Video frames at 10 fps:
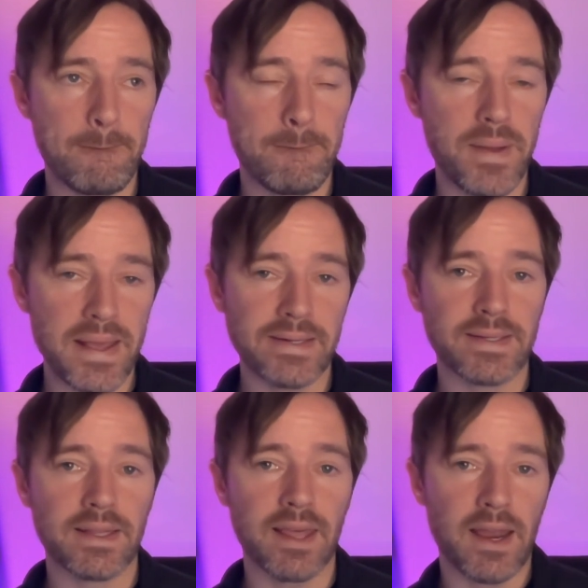beat
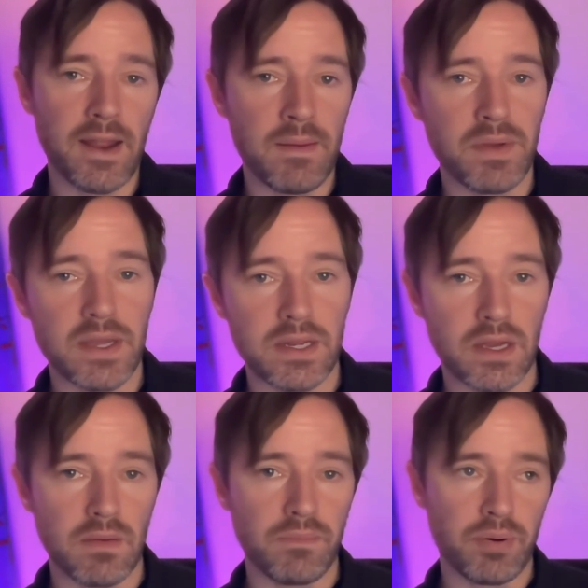their
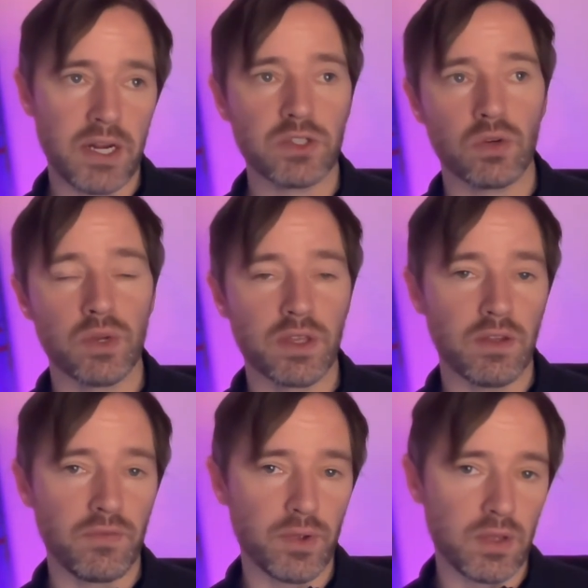immediate press, or
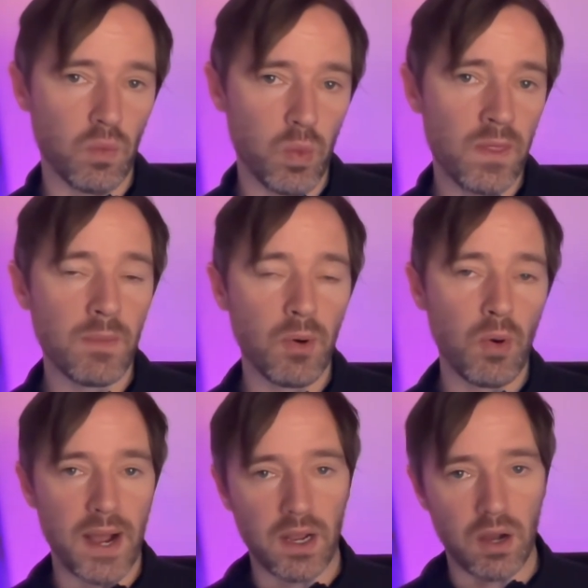if we can win the ball back